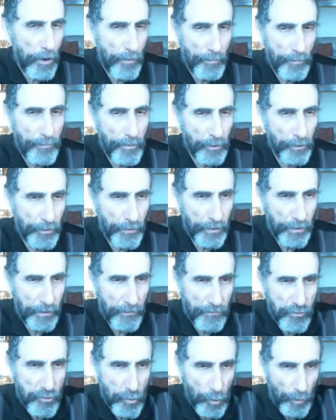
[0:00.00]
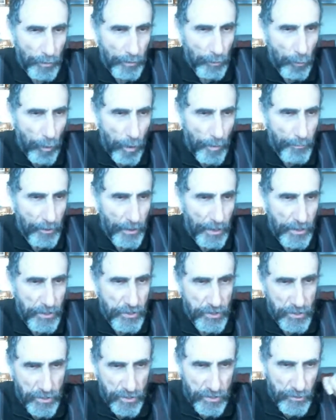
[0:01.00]
the probability of joint
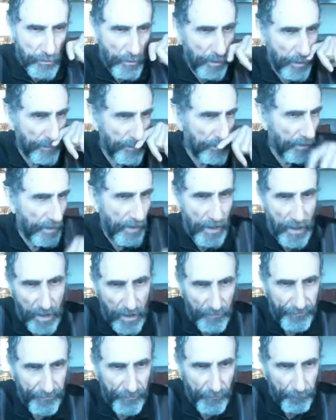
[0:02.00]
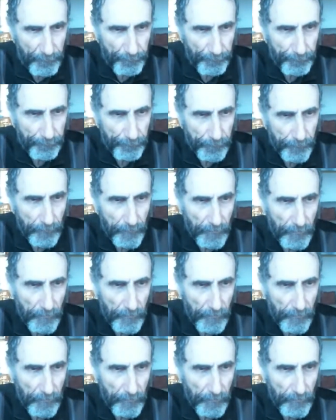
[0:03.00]
cooperation is greater than a half.